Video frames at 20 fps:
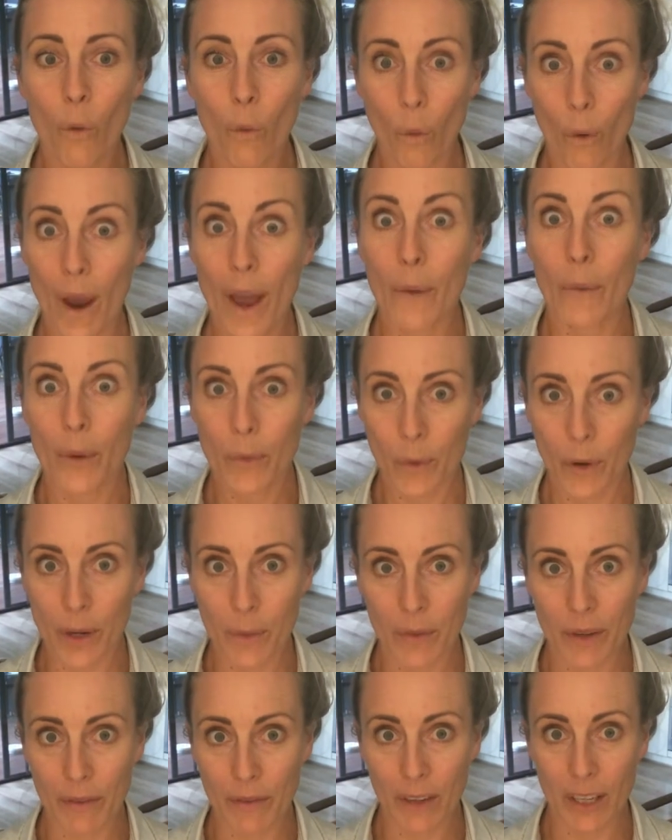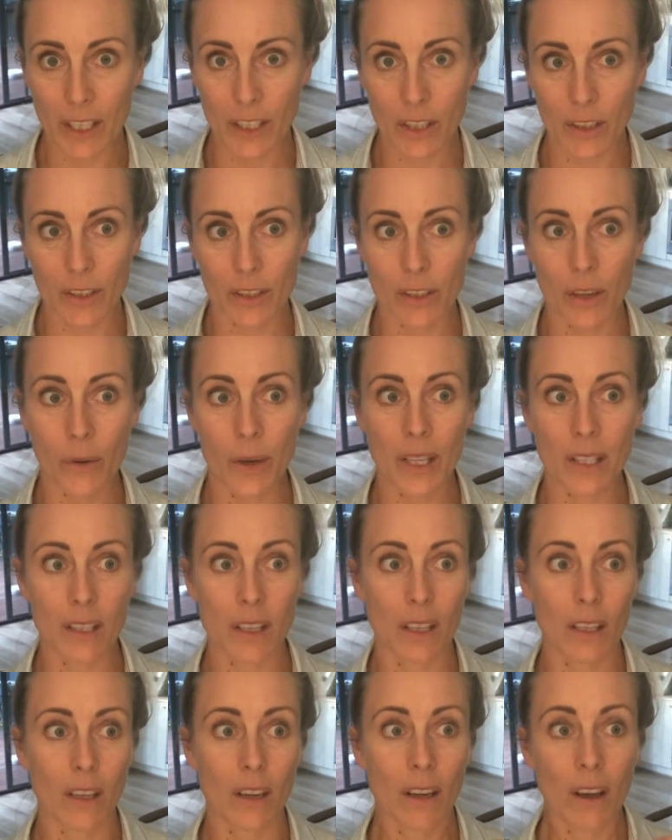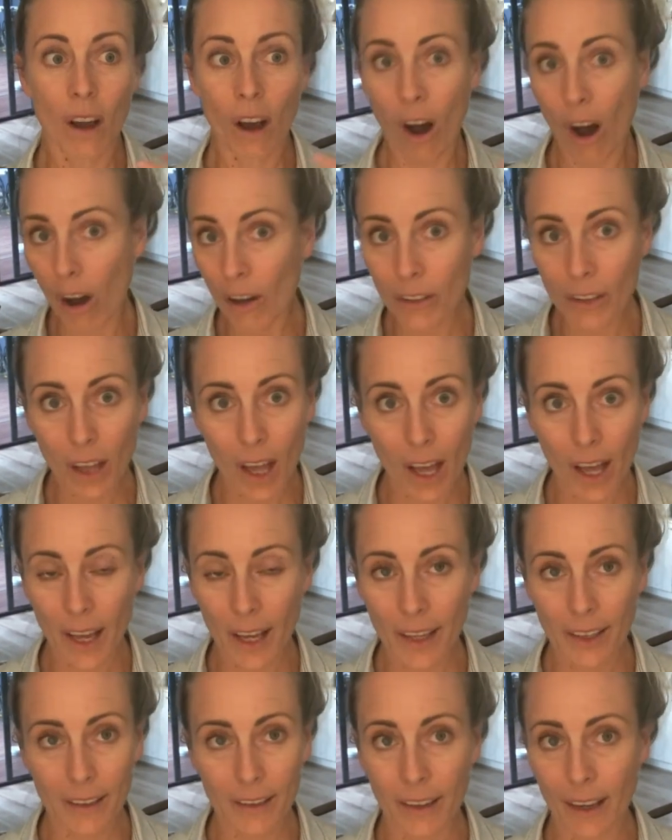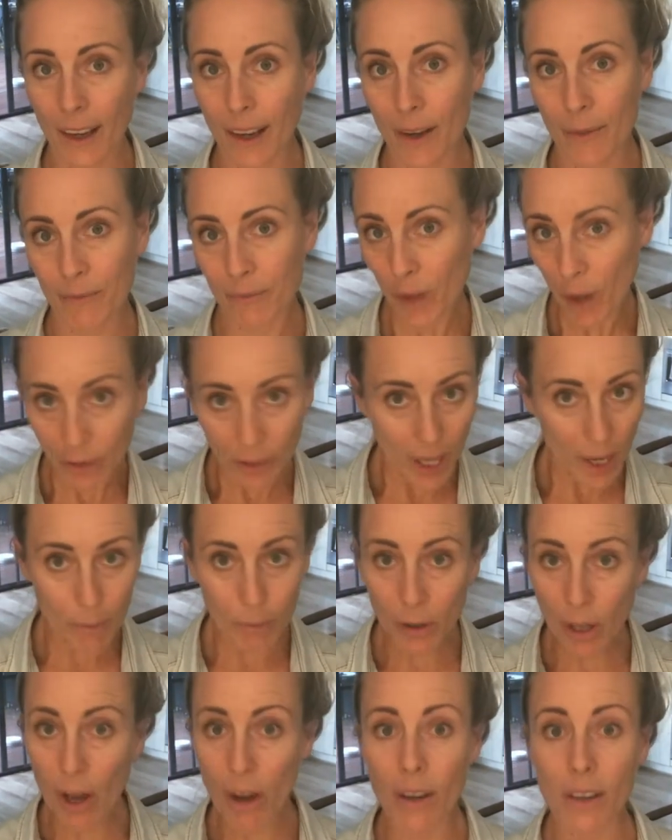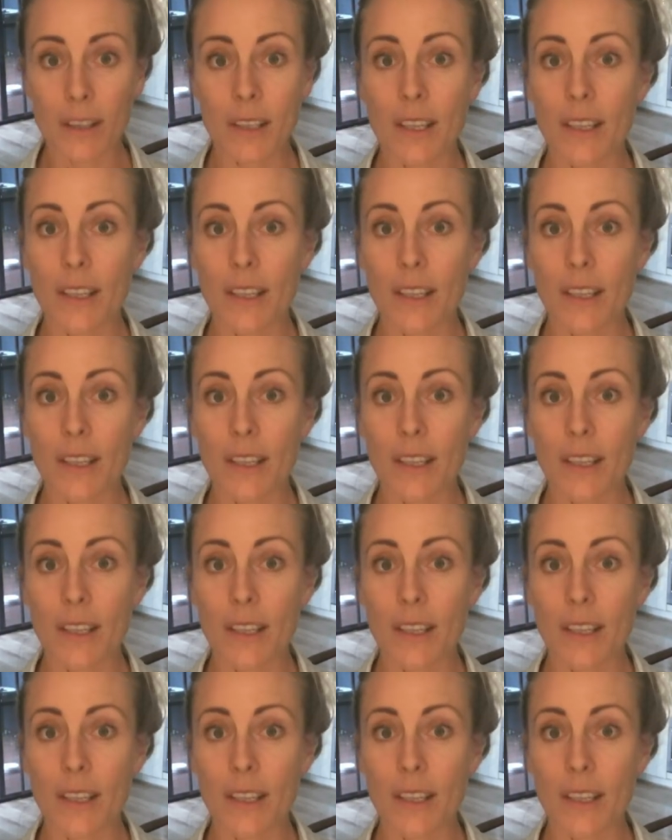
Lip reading: where we want to be featured. So is it online, online blogs?